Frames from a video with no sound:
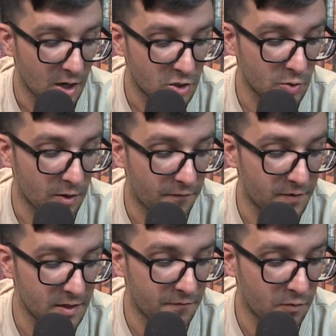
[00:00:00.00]

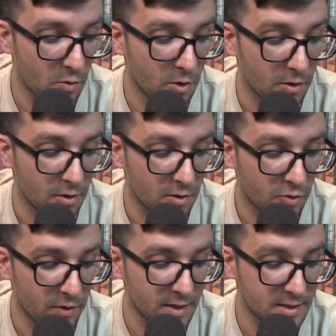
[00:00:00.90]
254
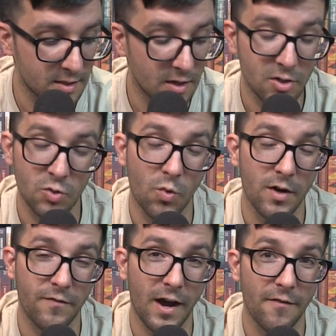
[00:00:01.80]
critics,
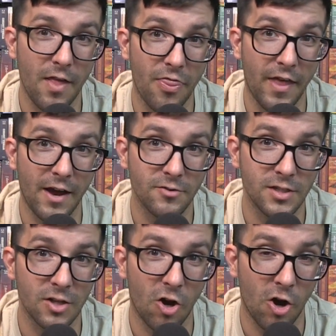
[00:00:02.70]

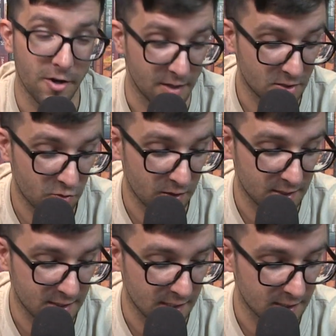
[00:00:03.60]
25,000 audience. Critic
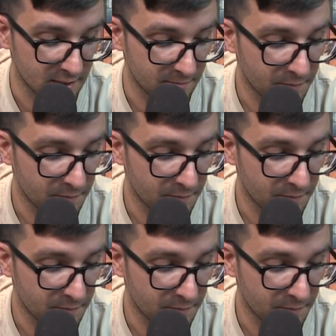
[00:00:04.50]
consensus.